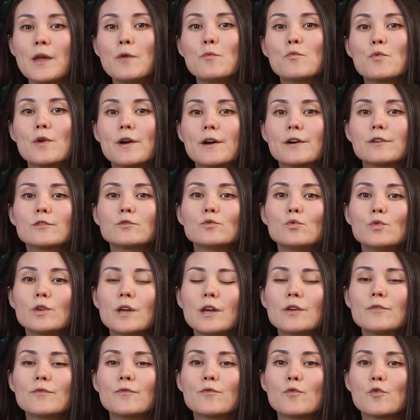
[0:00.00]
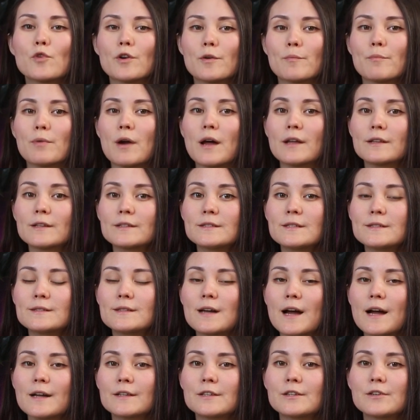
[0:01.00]
They were looking for a product
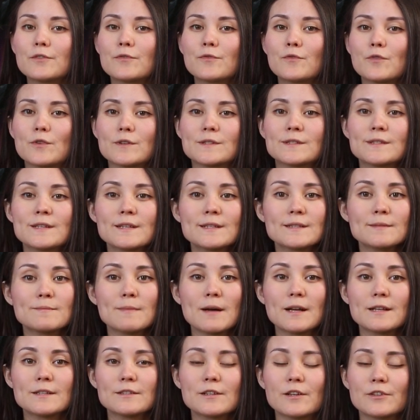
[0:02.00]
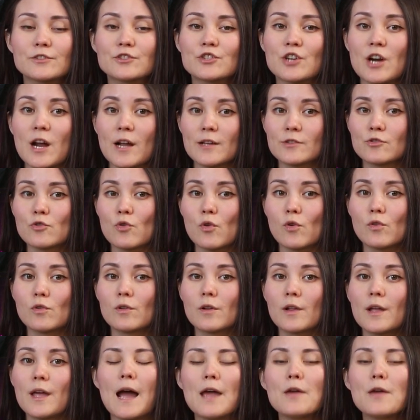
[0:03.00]
designer for a 6-month contract role.